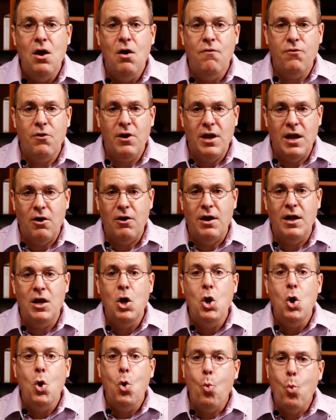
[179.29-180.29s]
for hearing,
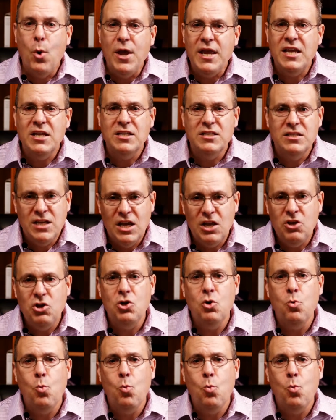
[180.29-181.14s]
we continue to